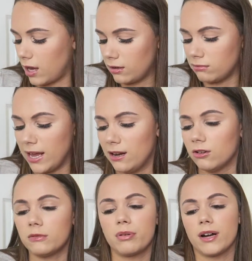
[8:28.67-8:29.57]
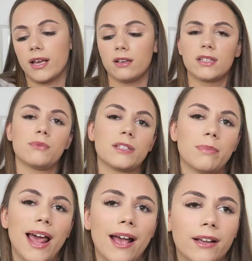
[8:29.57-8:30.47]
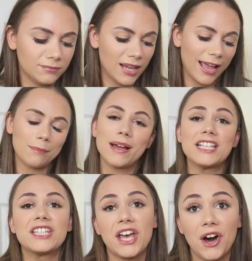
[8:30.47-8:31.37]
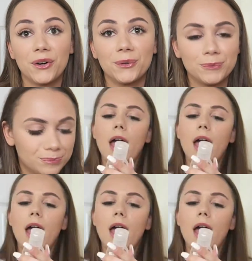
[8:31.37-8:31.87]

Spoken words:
And it looked pretty because it was black, like my soul.